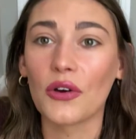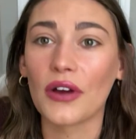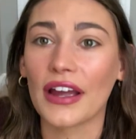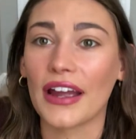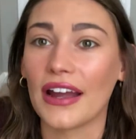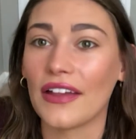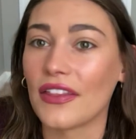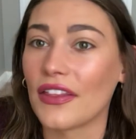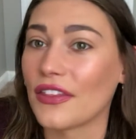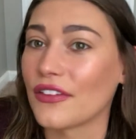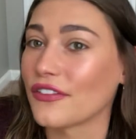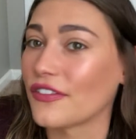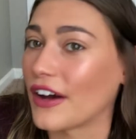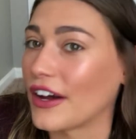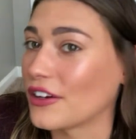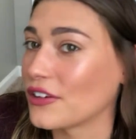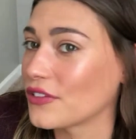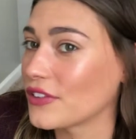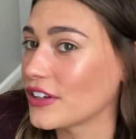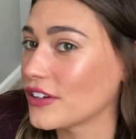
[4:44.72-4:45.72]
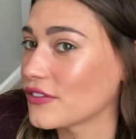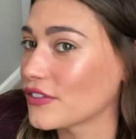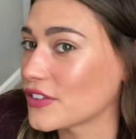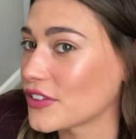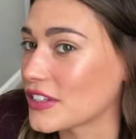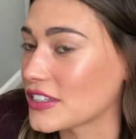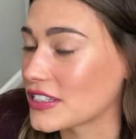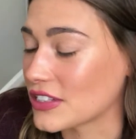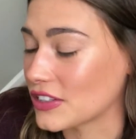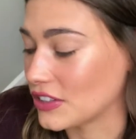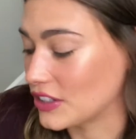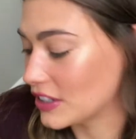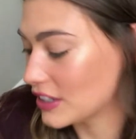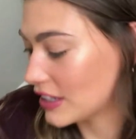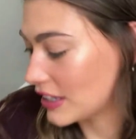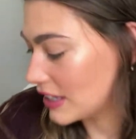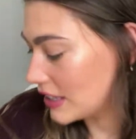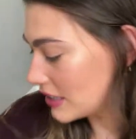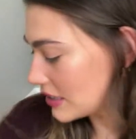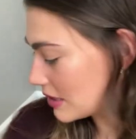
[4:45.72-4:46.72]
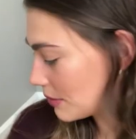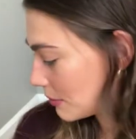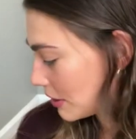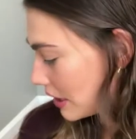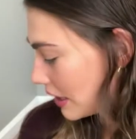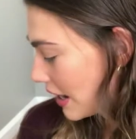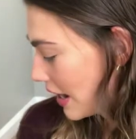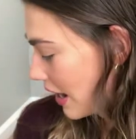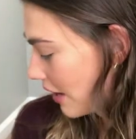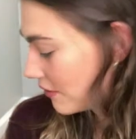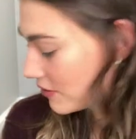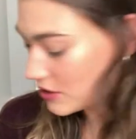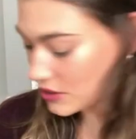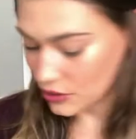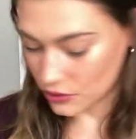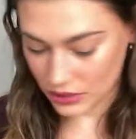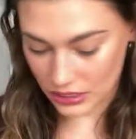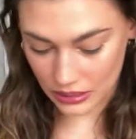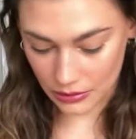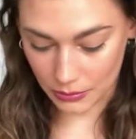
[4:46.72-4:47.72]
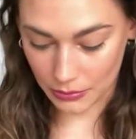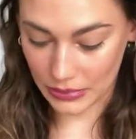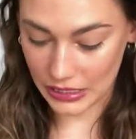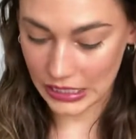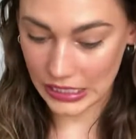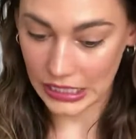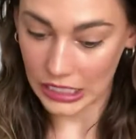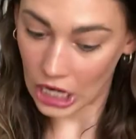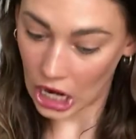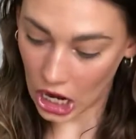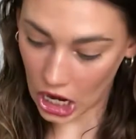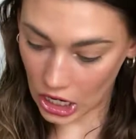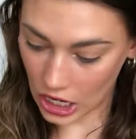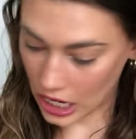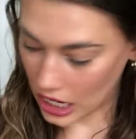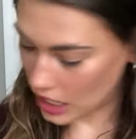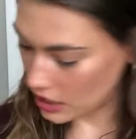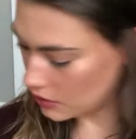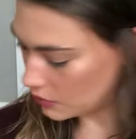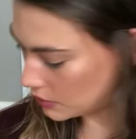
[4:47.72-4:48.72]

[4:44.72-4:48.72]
okay and then the final thing for this look is I'm gonna have to use some mascara